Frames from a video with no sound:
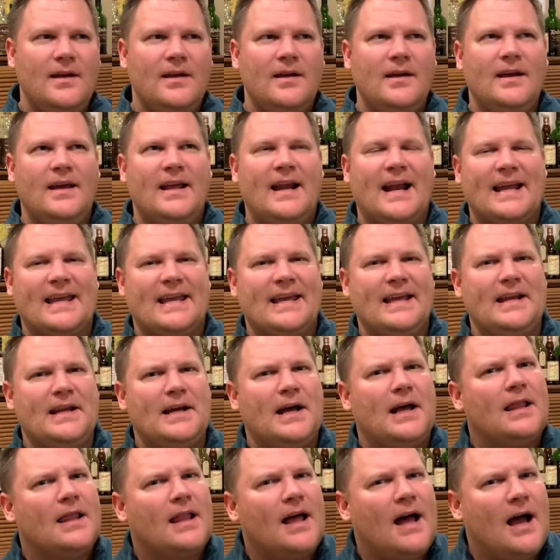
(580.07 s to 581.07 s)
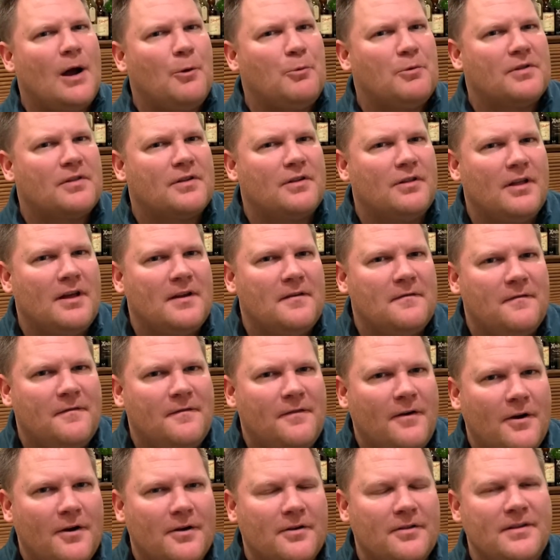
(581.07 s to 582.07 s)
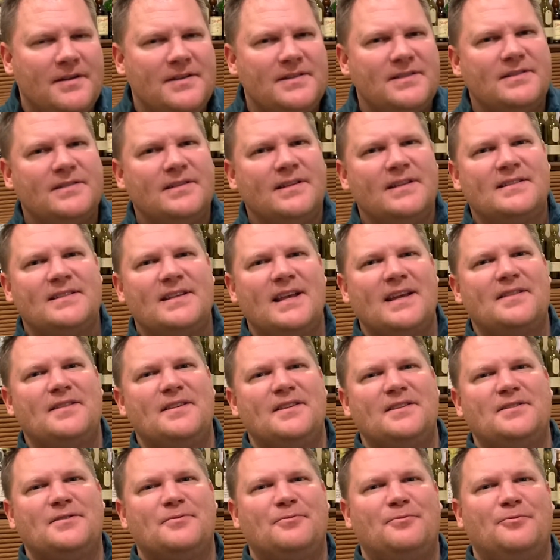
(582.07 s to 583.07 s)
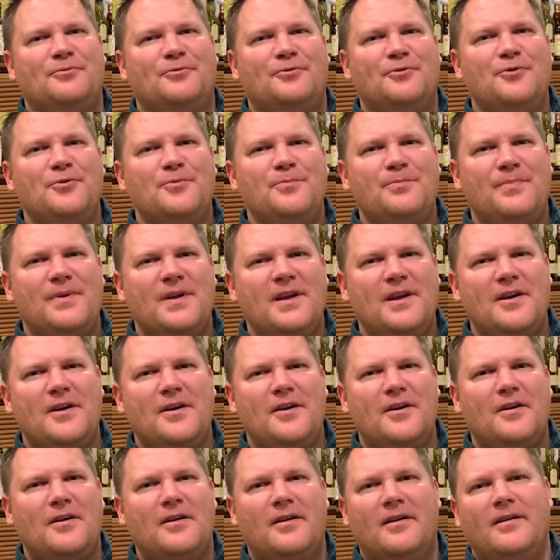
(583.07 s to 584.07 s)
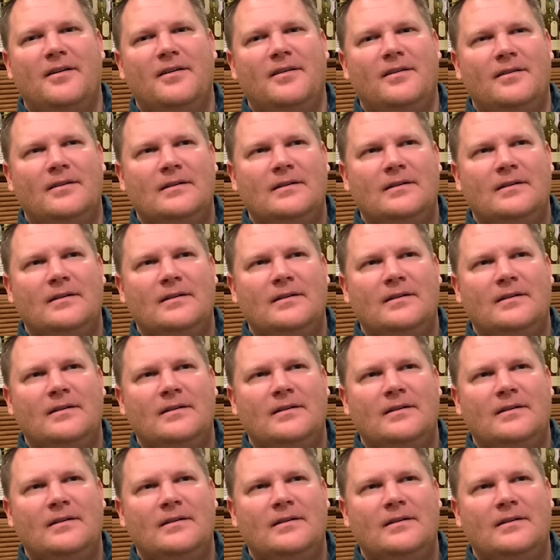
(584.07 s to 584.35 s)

And I get it a lot with Glenfarclas. It's like this root beer,